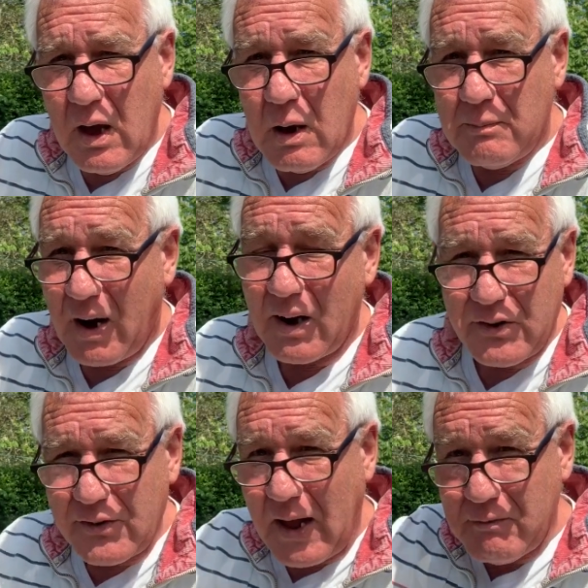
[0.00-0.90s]
But I
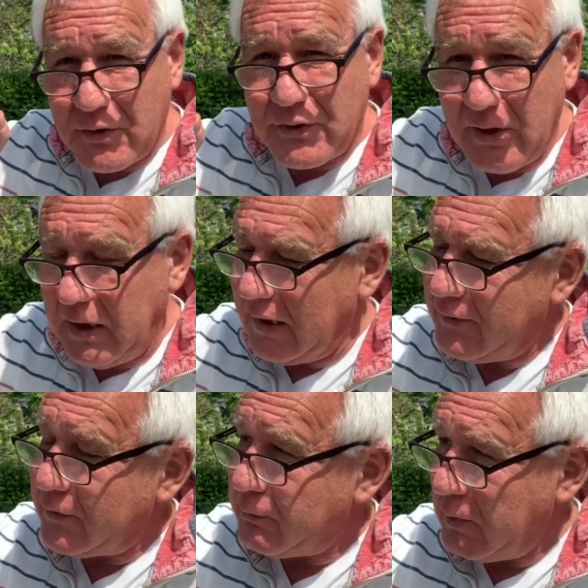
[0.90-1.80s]
just have a sneaky
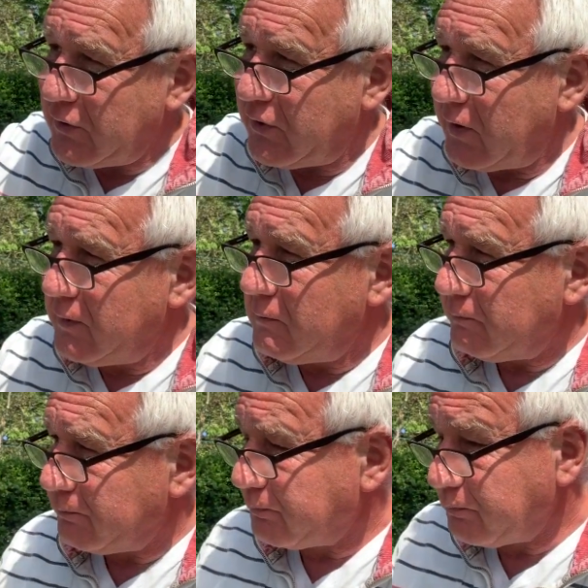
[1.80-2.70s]
suspicion
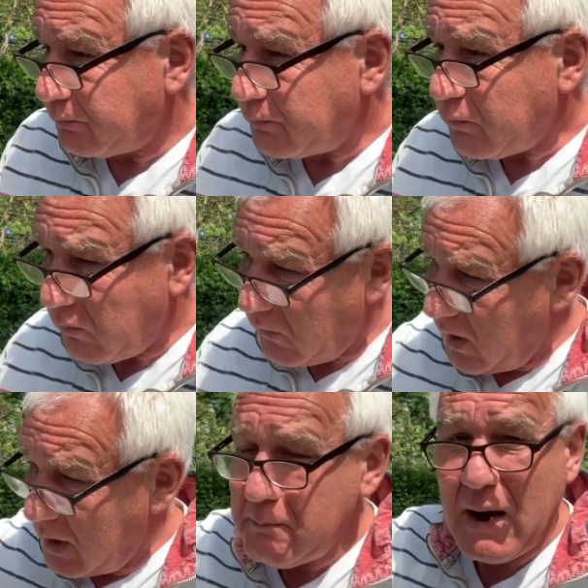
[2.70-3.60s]

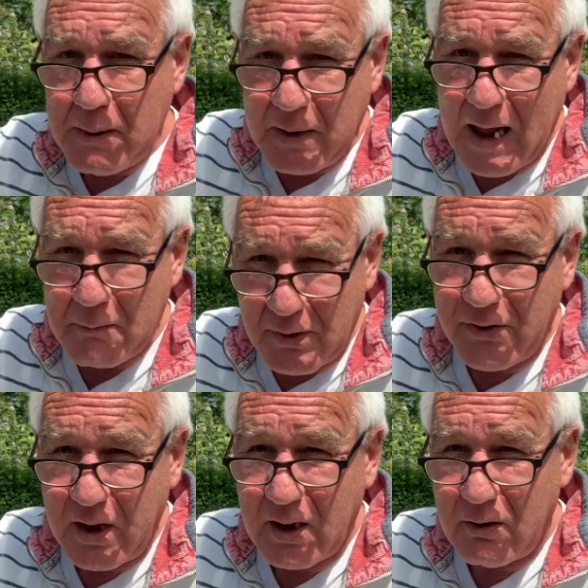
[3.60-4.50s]
that maybe that
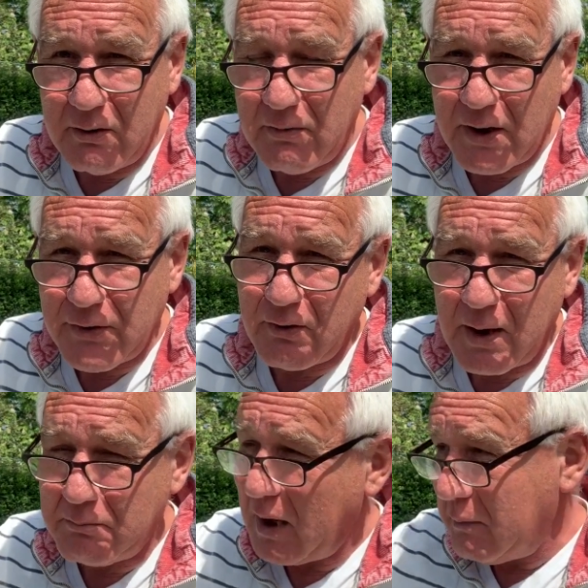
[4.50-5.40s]
particular investor
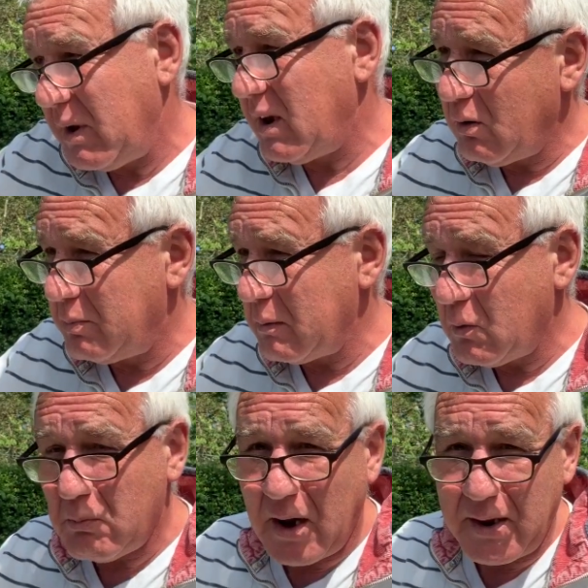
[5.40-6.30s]
had maybe a little bit
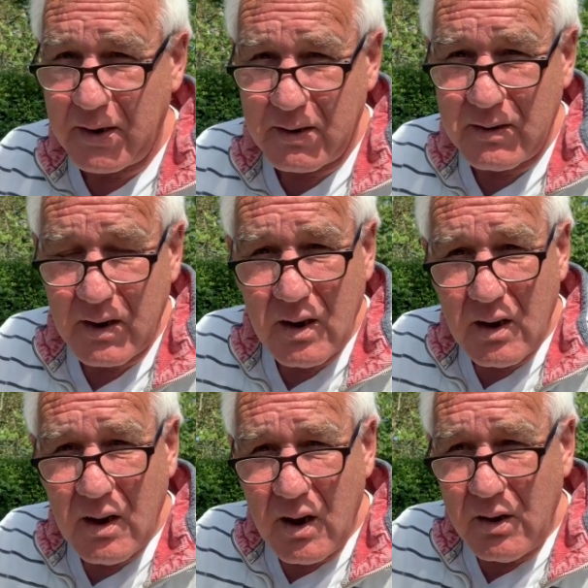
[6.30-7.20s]
more money than,
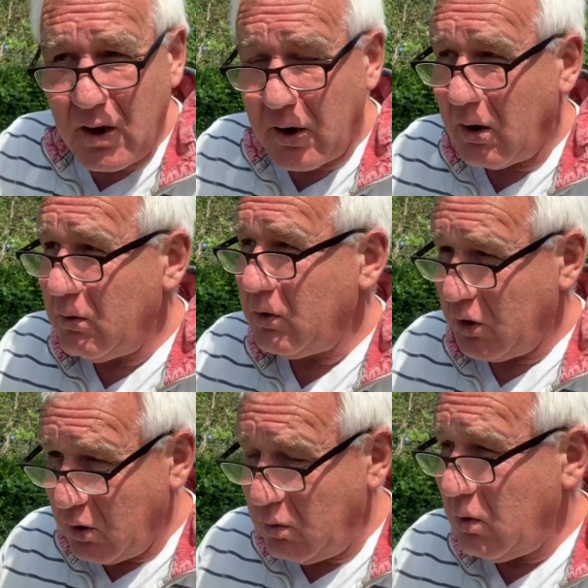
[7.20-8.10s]

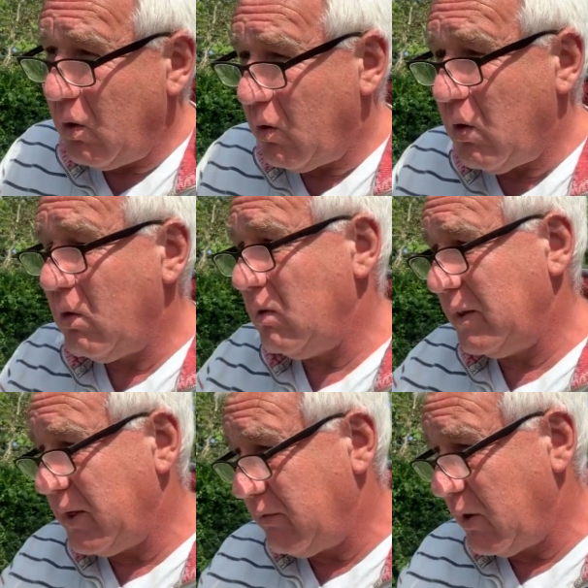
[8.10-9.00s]
you, or a
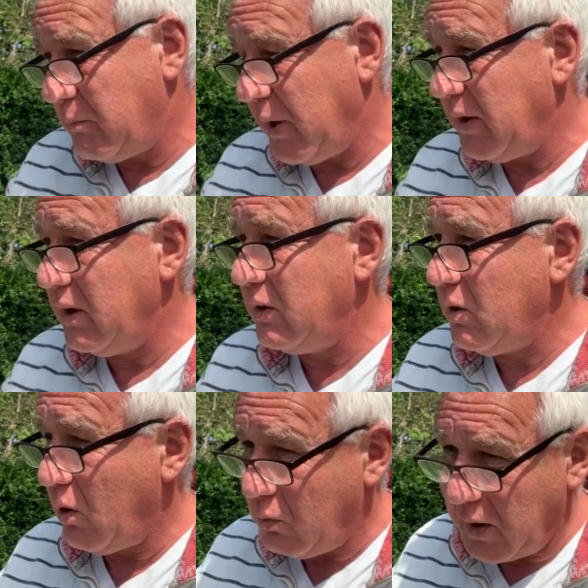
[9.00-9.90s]
different opinion
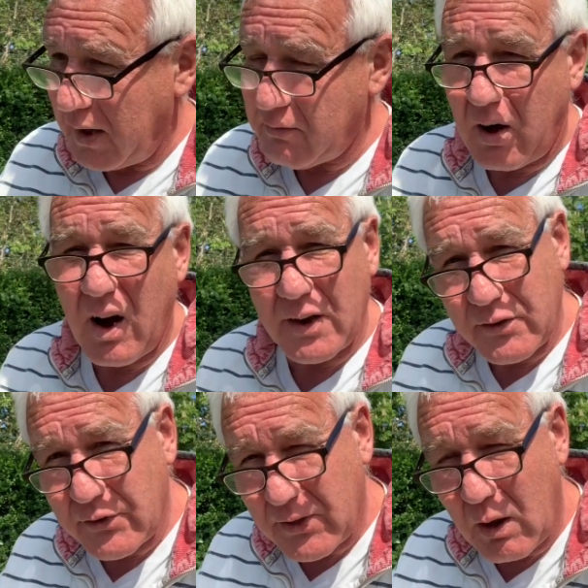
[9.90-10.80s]
or whatever. I
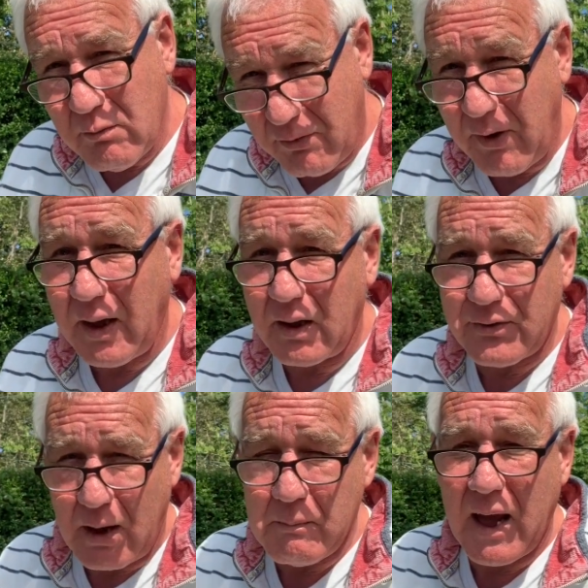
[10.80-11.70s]
just don't think
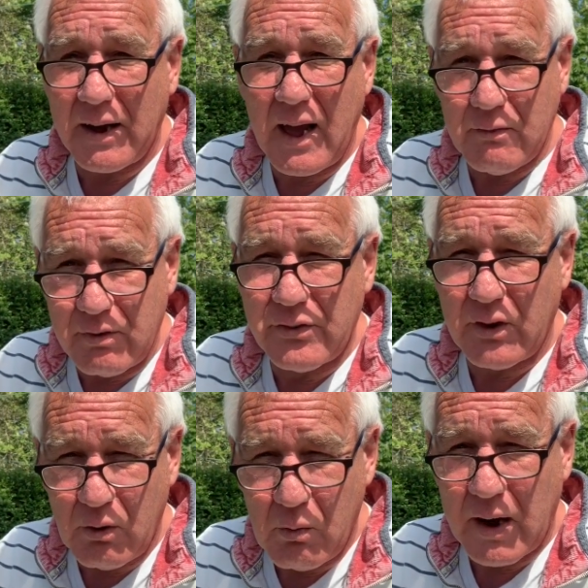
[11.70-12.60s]
somehow that every
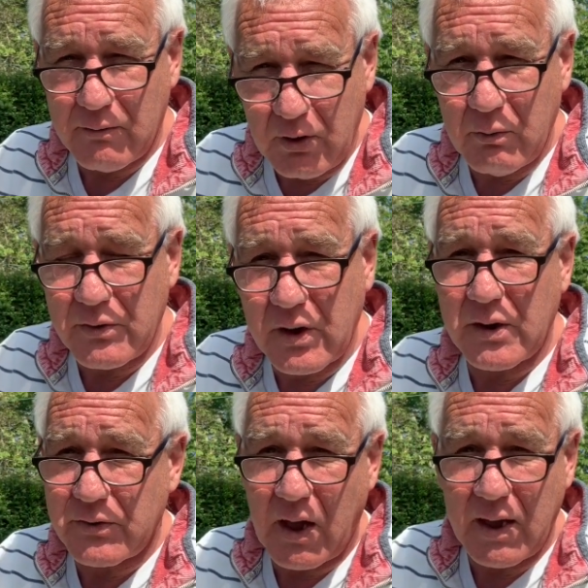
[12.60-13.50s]
single one of you is going
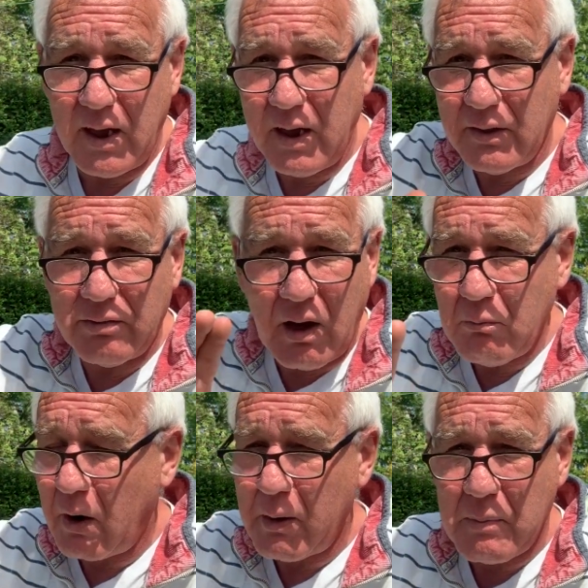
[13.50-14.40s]
to say, Ian, don't
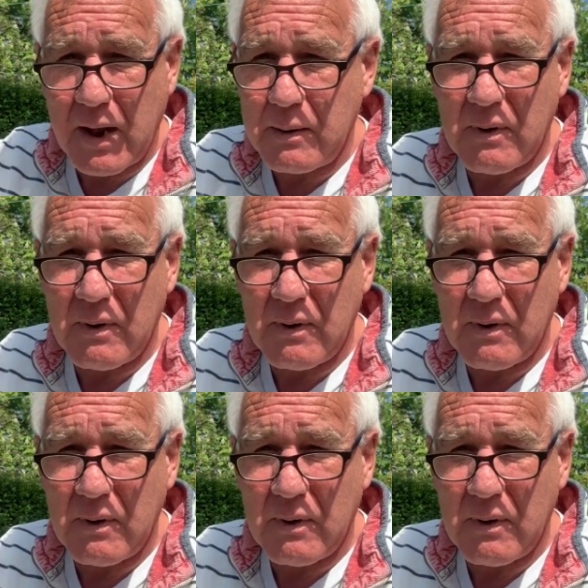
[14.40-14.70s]
worry about it,